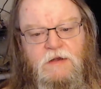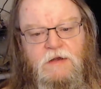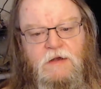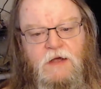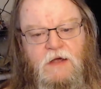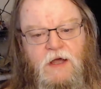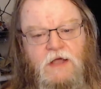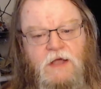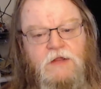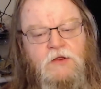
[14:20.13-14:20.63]

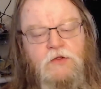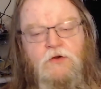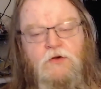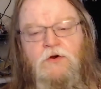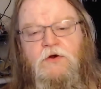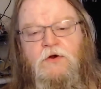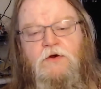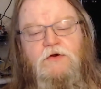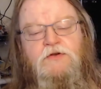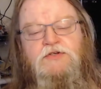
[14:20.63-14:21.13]
I
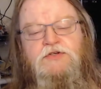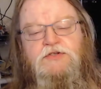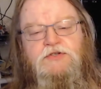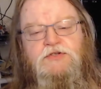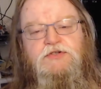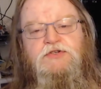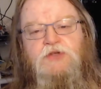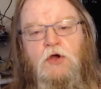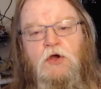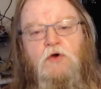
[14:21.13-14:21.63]
learned
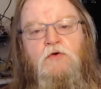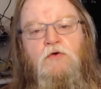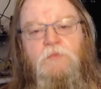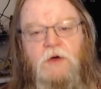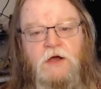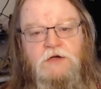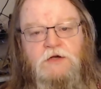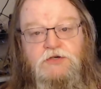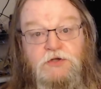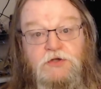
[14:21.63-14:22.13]
so
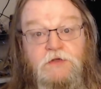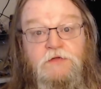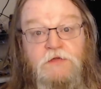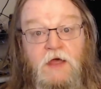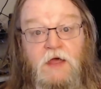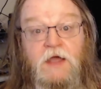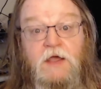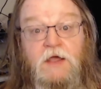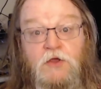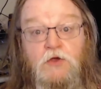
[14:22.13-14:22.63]
much.
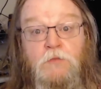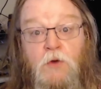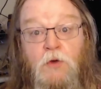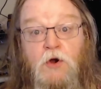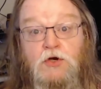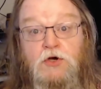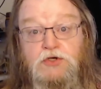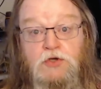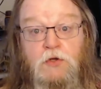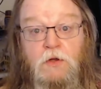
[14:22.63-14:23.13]
Thank you,
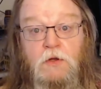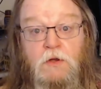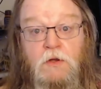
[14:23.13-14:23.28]
Marshall.